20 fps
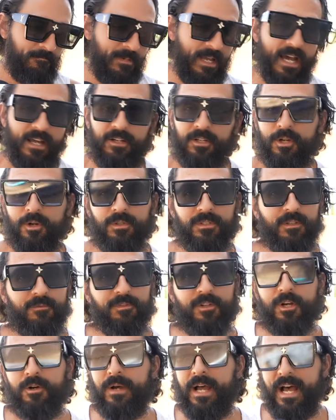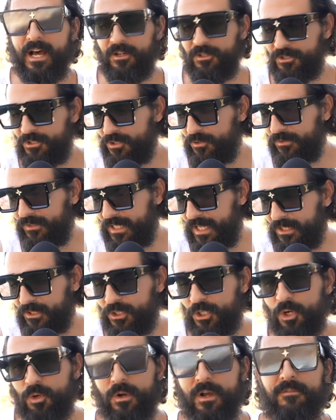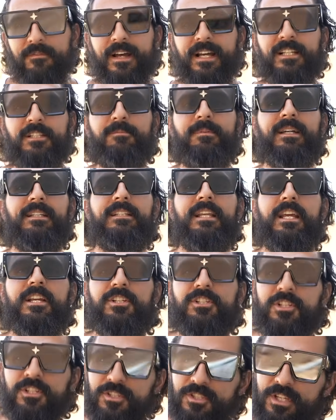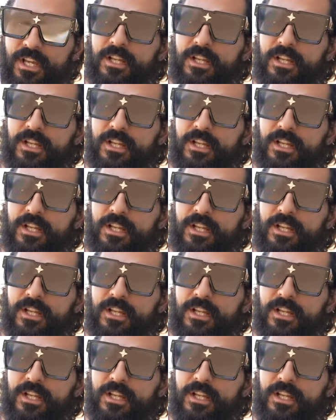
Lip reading: how to go with the flow, how to let go of expectations